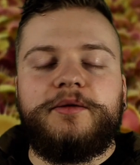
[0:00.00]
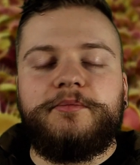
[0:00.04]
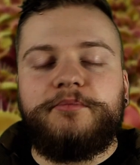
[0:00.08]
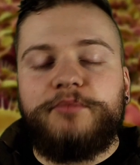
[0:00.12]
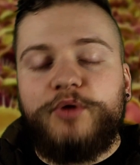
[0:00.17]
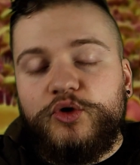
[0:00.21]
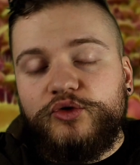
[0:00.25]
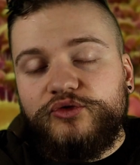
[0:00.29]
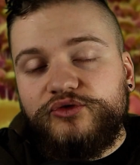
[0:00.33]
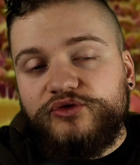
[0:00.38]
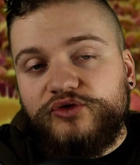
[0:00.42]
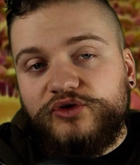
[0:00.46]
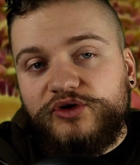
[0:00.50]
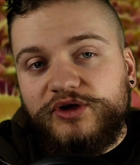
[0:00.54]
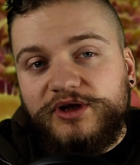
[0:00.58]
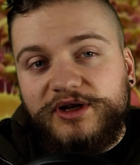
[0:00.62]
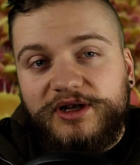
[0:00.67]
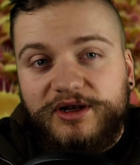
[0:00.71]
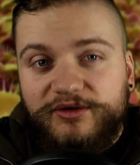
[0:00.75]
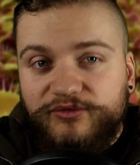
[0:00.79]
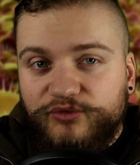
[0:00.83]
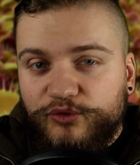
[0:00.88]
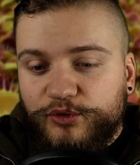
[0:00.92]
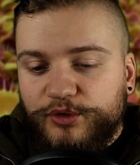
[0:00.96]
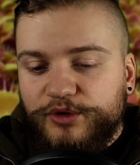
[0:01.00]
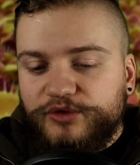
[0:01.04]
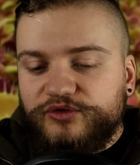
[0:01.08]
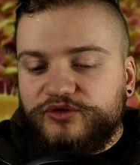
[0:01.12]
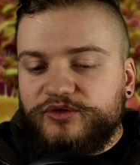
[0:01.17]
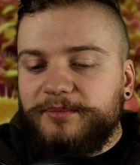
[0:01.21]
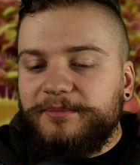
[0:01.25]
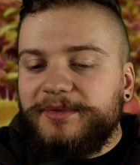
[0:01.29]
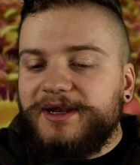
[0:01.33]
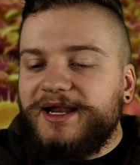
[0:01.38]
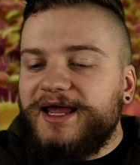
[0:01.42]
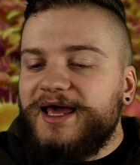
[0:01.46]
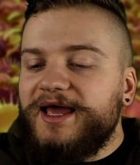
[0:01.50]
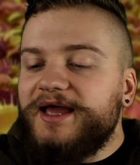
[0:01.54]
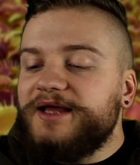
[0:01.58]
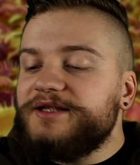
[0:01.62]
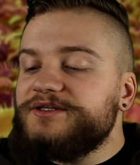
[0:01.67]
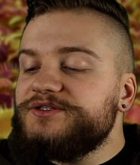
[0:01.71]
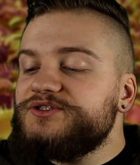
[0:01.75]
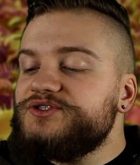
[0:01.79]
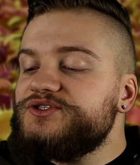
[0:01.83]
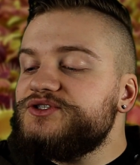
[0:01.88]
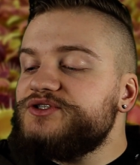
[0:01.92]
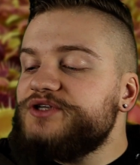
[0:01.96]
Most carnivorous
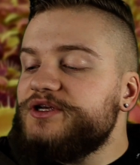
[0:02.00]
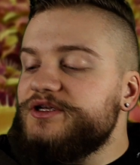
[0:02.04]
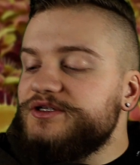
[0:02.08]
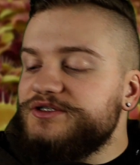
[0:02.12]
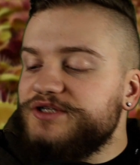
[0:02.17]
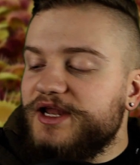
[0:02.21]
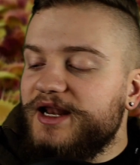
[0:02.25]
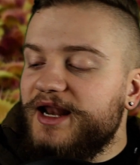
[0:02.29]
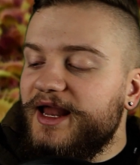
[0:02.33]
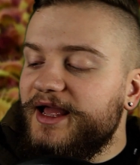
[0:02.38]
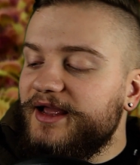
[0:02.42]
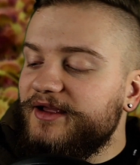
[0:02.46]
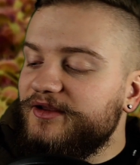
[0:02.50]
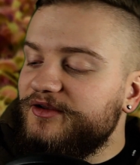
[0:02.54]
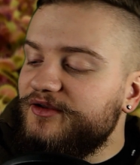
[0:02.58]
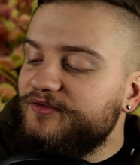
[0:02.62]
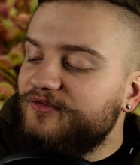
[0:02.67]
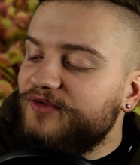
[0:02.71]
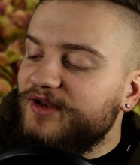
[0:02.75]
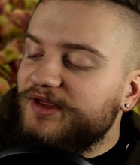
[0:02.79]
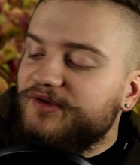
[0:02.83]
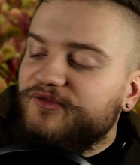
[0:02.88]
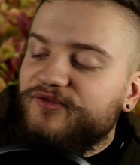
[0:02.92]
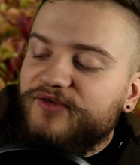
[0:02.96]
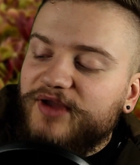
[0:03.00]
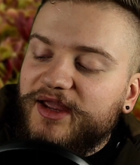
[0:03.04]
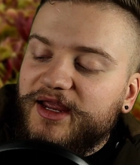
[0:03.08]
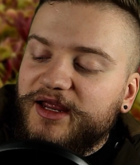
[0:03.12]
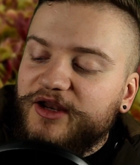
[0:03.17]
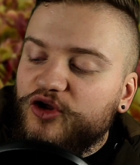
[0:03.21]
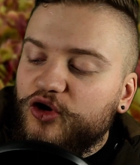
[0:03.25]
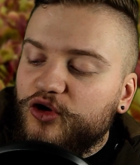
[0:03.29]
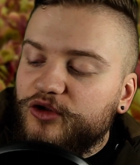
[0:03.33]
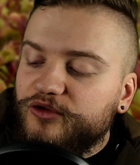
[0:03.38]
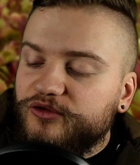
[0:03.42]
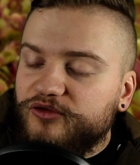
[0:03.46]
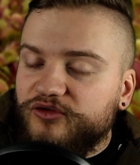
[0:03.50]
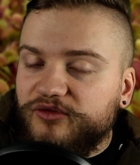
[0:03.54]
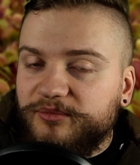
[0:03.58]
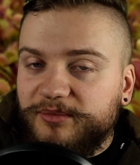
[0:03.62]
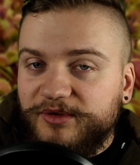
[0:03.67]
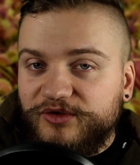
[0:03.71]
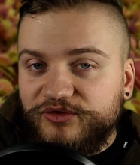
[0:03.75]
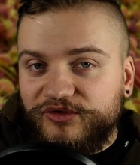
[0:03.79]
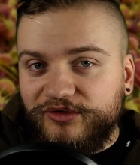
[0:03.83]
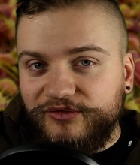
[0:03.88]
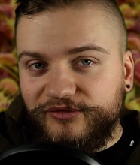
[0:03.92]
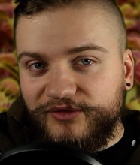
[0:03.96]
plants selectively feed on
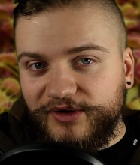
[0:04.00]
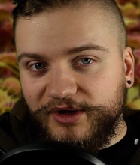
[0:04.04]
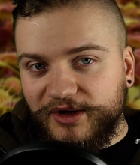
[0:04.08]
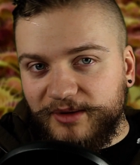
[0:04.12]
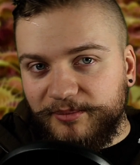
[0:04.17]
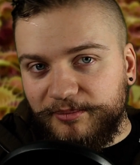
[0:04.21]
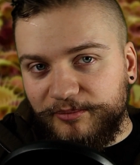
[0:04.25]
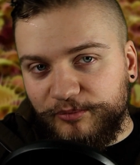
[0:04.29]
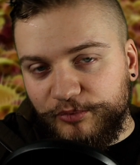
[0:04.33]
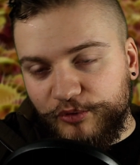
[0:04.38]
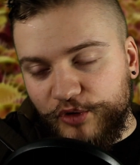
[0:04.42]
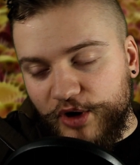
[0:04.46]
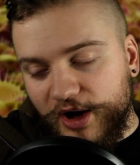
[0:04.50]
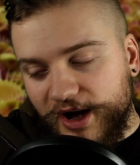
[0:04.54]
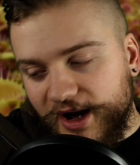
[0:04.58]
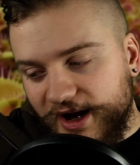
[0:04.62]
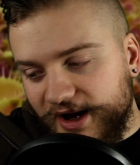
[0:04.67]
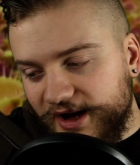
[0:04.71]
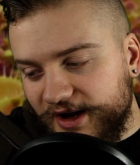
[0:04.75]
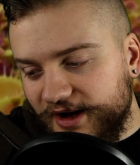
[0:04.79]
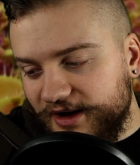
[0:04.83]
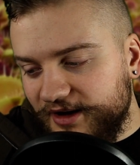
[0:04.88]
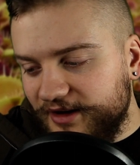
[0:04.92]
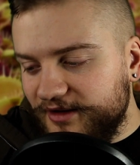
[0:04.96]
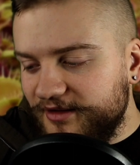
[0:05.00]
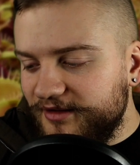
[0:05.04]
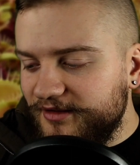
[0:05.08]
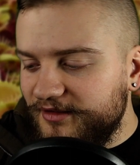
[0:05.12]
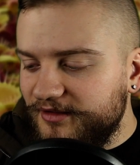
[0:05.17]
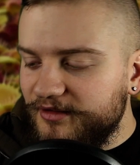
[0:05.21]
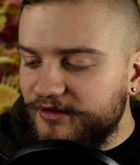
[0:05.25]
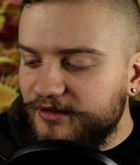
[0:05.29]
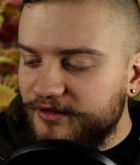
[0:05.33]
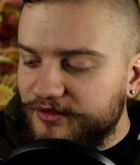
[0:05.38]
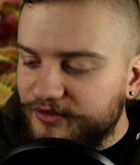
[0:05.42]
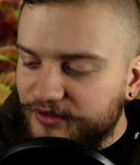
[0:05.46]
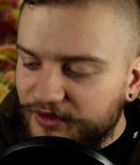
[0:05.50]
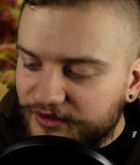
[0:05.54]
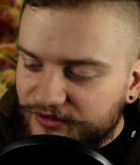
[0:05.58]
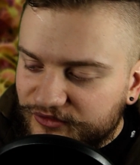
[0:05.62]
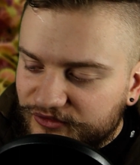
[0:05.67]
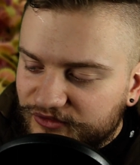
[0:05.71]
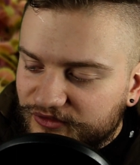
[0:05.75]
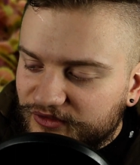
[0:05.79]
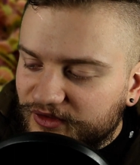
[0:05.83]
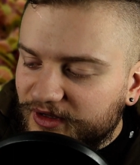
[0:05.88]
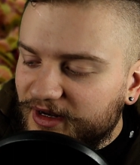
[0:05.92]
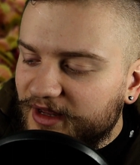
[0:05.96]
specific prey. This
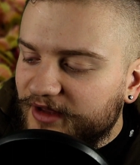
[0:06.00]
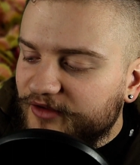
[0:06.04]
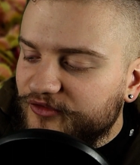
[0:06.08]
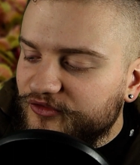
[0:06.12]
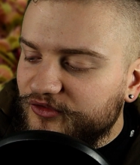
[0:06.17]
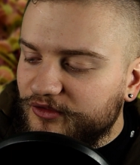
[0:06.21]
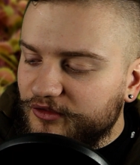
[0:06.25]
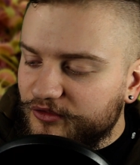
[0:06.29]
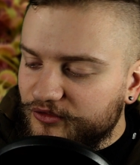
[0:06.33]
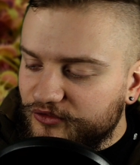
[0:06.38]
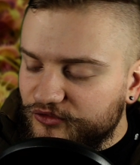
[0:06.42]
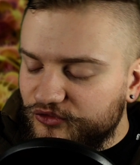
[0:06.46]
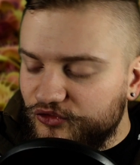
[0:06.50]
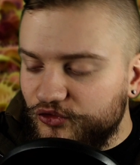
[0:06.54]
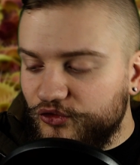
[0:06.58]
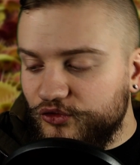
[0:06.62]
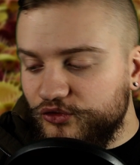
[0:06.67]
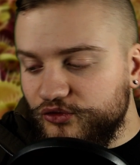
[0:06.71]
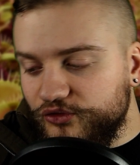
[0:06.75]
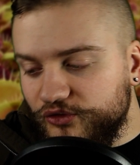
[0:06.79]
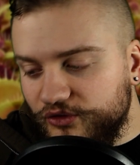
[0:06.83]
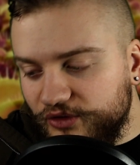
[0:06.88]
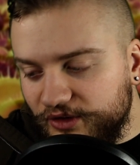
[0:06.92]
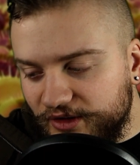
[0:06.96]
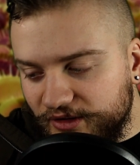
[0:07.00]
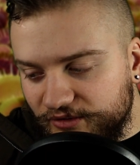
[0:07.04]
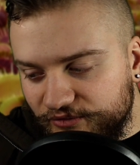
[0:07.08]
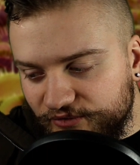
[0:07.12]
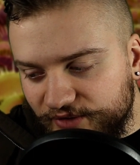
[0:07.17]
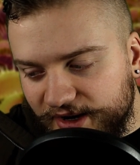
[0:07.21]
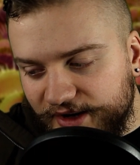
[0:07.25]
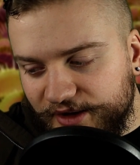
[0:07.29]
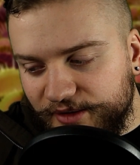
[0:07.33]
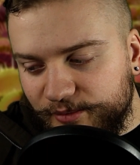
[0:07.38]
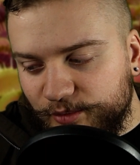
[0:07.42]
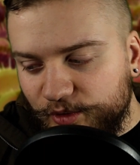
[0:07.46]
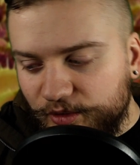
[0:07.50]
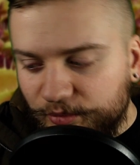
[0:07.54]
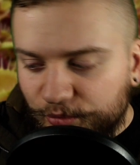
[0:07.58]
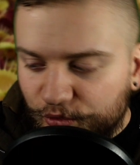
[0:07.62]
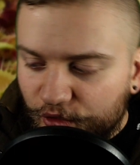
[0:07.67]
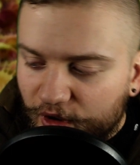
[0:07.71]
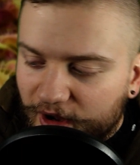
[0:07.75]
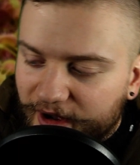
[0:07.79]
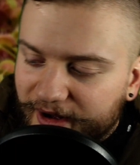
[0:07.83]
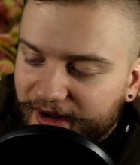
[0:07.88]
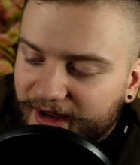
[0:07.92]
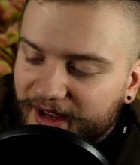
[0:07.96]
selection is due to the available
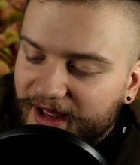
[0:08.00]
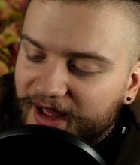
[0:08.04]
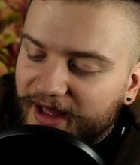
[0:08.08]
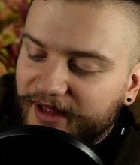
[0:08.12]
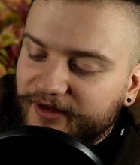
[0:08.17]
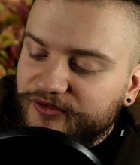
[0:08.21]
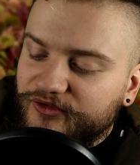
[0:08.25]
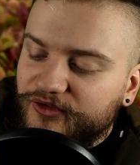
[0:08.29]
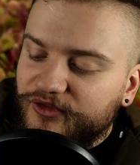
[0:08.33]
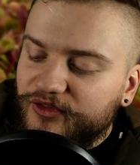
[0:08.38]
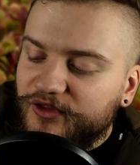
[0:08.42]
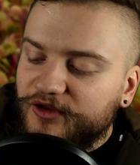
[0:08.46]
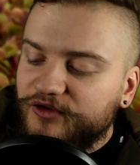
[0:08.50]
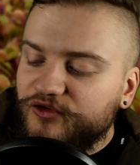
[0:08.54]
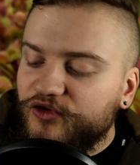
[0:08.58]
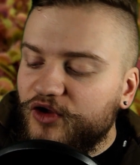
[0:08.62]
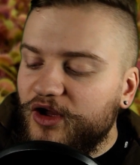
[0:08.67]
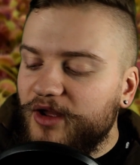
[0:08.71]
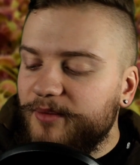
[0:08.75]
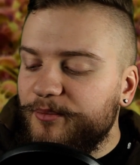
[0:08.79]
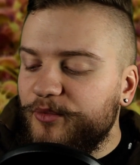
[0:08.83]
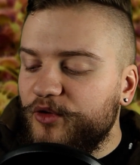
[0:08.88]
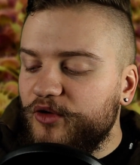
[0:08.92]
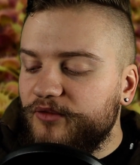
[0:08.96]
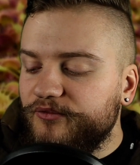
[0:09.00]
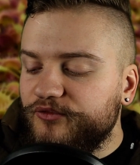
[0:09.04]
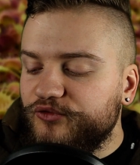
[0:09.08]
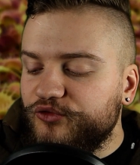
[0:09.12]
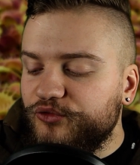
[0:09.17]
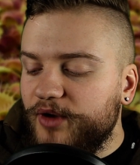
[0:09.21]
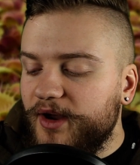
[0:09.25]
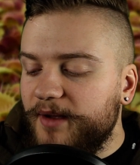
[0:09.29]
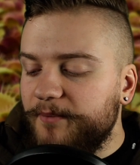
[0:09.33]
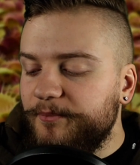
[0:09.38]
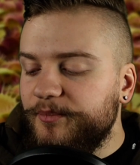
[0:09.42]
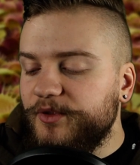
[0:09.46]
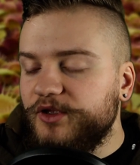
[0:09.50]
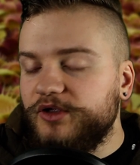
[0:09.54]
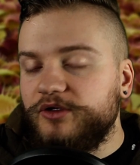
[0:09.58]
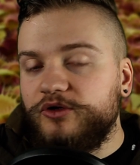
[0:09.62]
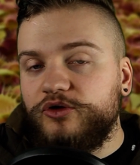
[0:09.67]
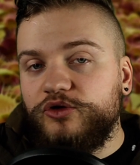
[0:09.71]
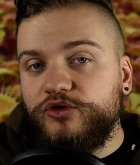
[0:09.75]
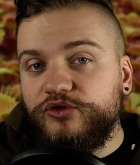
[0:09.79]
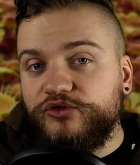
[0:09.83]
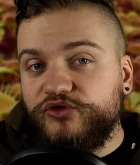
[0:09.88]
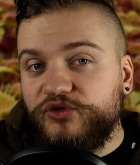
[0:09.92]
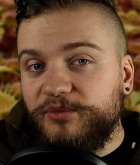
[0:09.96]
prey and the type of trap
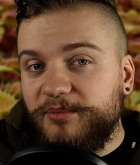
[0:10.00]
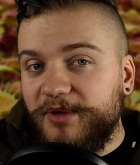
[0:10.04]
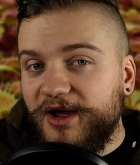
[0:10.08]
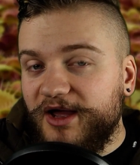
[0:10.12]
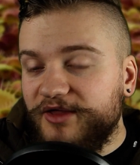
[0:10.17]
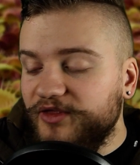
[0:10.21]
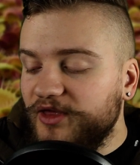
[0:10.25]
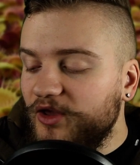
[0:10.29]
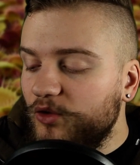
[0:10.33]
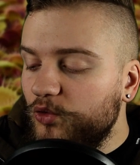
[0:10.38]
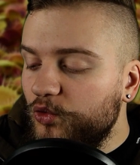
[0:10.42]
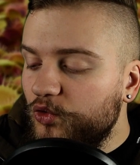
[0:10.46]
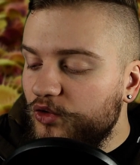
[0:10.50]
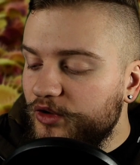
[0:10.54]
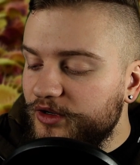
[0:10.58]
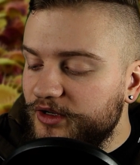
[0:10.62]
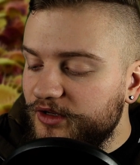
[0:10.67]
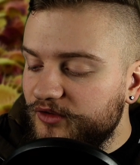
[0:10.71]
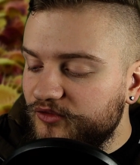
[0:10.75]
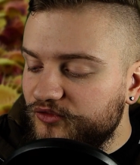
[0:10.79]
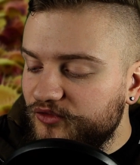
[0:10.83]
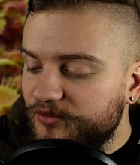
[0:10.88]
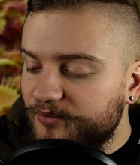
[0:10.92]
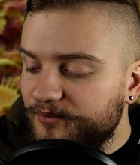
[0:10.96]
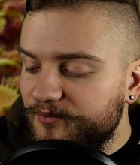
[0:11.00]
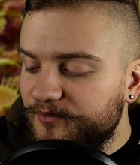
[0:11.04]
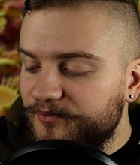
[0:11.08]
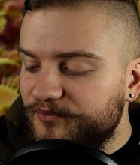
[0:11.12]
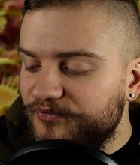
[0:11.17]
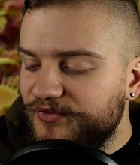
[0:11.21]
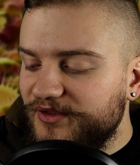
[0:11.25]
used by the organism.